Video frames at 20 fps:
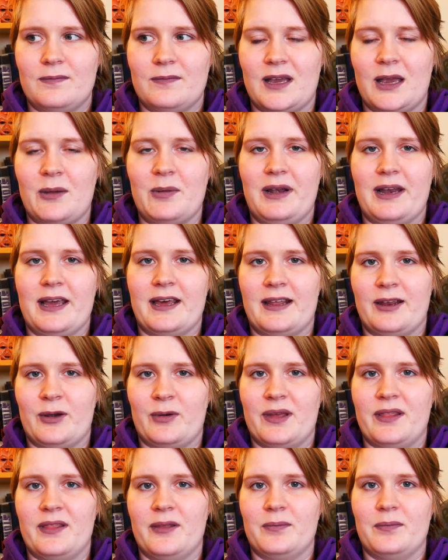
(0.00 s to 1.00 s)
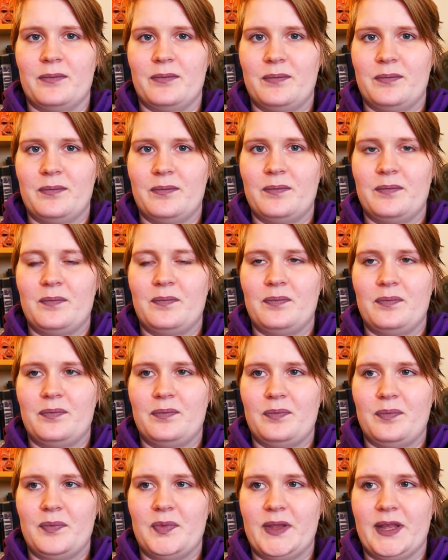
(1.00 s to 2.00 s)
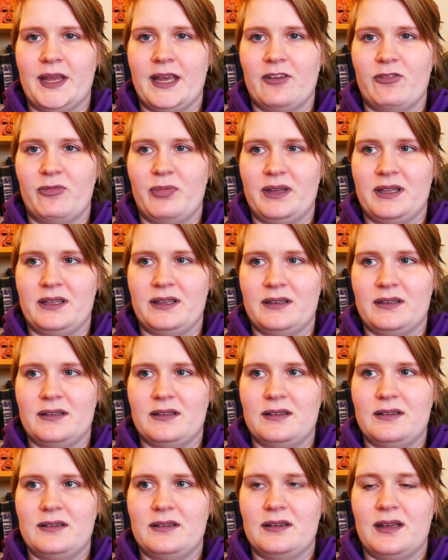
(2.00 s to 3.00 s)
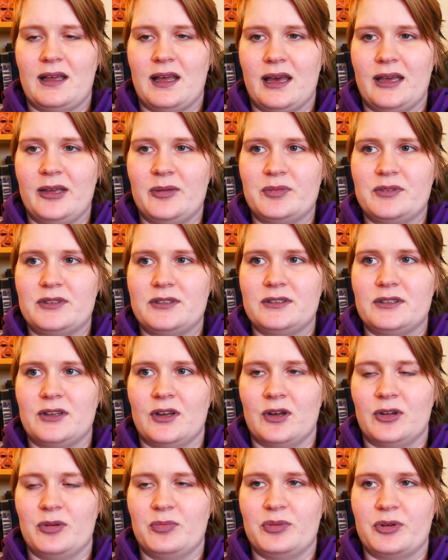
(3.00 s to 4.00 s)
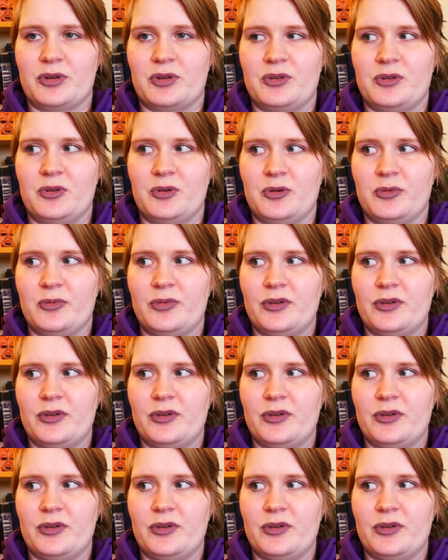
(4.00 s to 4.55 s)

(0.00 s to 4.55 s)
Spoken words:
I'm glad I read them. They have been hyped on BookTube.